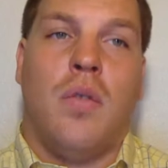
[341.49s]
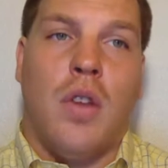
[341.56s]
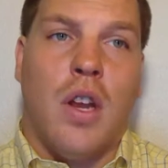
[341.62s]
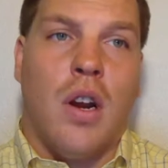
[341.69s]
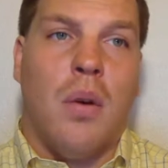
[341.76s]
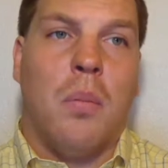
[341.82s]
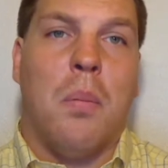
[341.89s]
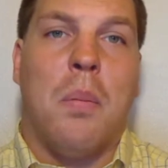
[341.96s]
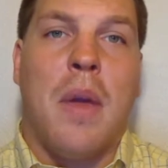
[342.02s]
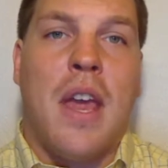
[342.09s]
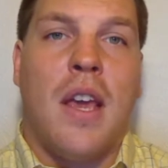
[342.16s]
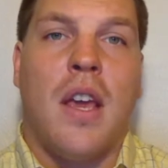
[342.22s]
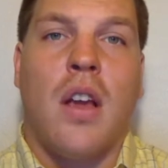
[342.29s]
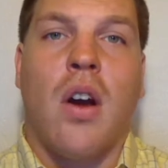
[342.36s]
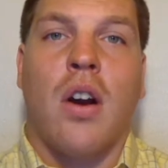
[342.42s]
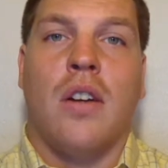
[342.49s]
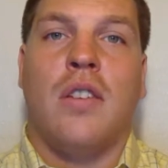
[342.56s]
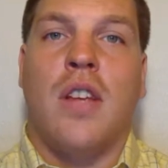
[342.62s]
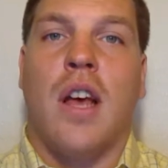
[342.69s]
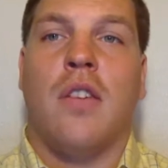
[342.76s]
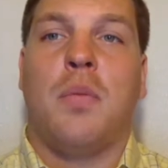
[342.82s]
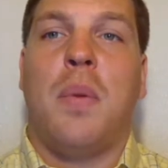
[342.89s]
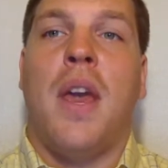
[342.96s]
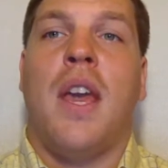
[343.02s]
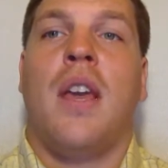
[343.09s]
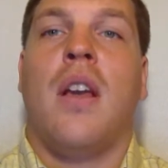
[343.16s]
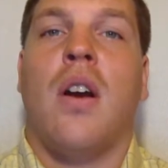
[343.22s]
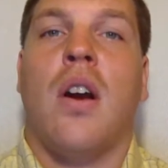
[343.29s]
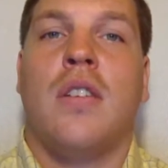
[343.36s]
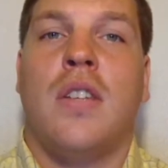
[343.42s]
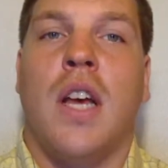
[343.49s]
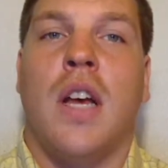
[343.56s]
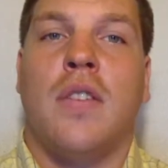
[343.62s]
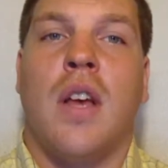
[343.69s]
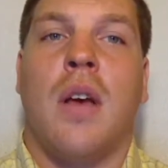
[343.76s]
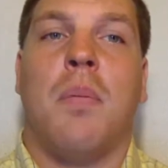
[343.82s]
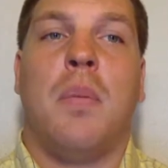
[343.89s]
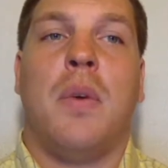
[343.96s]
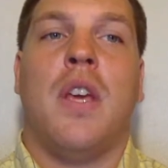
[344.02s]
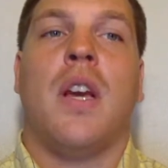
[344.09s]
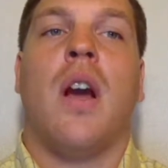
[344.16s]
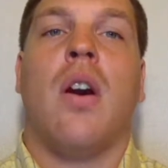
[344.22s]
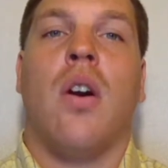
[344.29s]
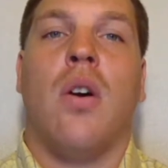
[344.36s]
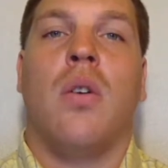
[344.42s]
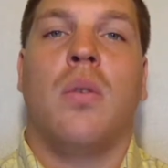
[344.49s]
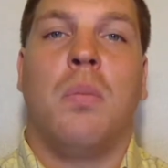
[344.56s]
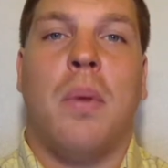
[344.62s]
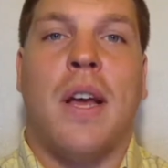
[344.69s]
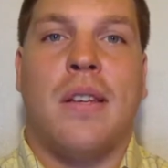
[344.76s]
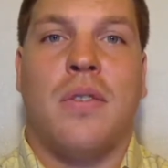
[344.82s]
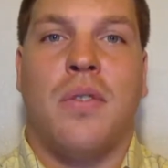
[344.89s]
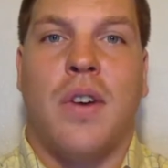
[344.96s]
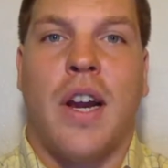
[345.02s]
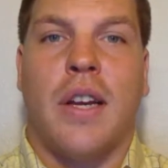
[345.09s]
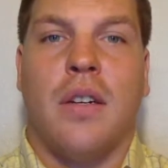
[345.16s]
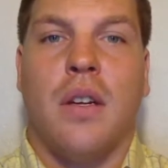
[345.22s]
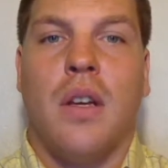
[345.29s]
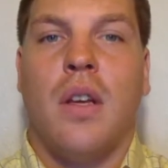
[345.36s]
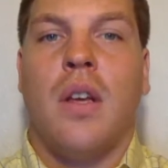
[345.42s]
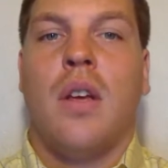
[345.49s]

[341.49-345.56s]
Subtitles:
Picking ourselves up, being our own best friend.